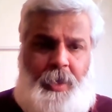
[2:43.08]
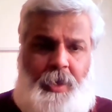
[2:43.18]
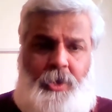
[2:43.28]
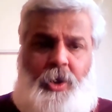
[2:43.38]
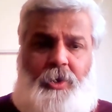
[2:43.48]

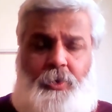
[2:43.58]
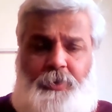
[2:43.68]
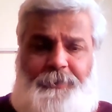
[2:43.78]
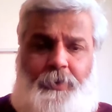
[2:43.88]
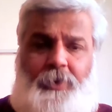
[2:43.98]
not
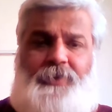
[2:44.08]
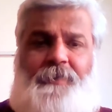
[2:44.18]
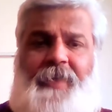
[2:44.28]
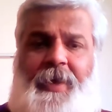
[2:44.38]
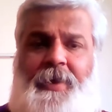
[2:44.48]
lose focus
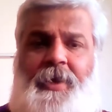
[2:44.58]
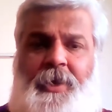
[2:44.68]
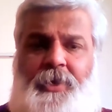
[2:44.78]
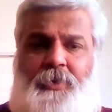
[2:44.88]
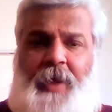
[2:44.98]
of that,
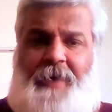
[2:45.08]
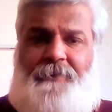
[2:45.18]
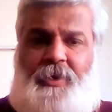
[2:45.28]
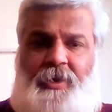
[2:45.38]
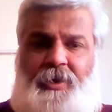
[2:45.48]
to
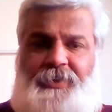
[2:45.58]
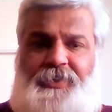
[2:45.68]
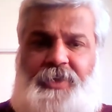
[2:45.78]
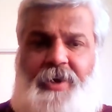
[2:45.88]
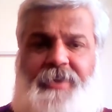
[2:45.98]
have a
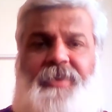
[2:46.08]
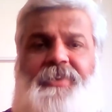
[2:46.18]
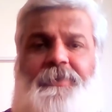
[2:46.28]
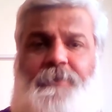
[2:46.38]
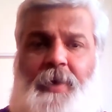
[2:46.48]

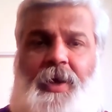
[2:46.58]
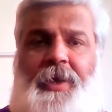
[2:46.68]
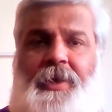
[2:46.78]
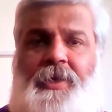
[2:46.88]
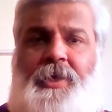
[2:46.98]
sturdiness of
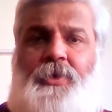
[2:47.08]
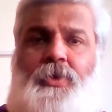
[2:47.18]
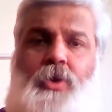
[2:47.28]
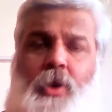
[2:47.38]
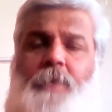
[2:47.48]
mind, to
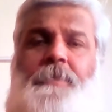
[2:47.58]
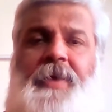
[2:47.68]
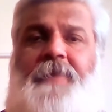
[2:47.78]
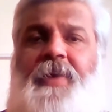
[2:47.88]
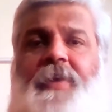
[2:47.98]
not
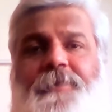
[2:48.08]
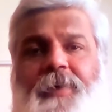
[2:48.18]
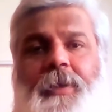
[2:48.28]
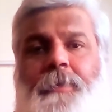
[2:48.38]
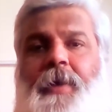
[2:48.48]
be very
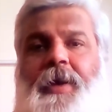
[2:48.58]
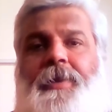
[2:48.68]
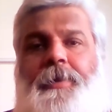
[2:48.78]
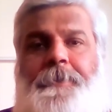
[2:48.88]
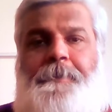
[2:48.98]

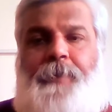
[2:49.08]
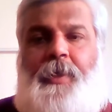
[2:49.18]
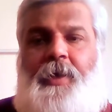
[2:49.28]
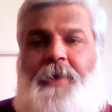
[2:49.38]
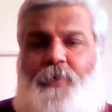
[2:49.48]
fickle-minded.
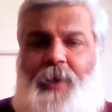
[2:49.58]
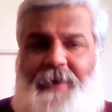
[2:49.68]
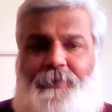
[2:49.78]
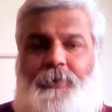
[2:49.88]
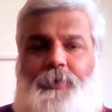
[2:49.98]
If you
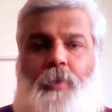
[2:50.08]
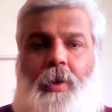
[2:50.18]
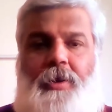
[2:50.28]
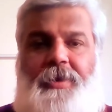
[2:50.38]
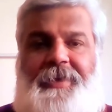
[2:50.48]
have those
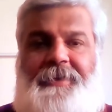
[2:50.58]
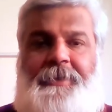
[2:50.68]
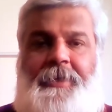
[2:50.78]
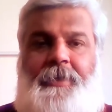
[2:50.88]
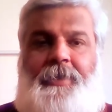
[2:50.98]
qualities,
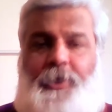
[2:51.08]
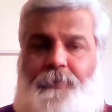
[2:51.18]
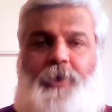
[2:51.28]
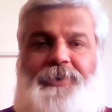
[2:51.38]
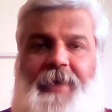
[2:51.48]
then you've
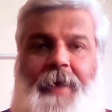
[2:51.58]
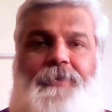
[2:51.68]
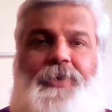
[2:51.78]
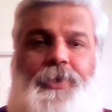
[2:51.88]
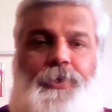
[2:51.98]
got the
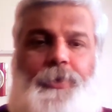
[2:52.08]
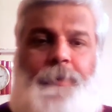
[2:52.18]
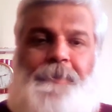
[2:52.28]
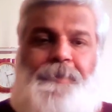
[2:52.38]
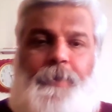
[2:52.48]
aptitude.
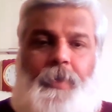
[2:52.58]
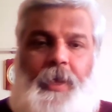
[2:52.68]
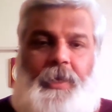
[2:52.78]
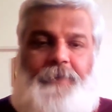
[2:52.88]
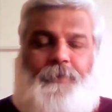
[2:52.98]

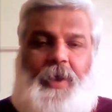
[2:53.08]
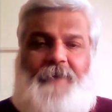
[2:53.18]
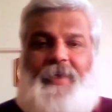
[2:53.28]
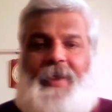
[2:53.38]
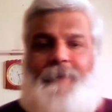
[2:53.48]
And if you
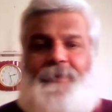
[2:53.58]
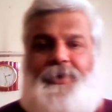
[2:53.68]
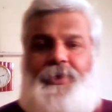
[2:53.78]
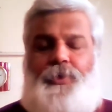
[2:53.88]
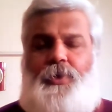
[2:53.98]
have that
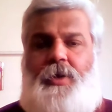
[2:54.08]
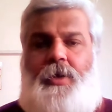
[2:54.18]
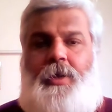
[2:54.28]
aptitude,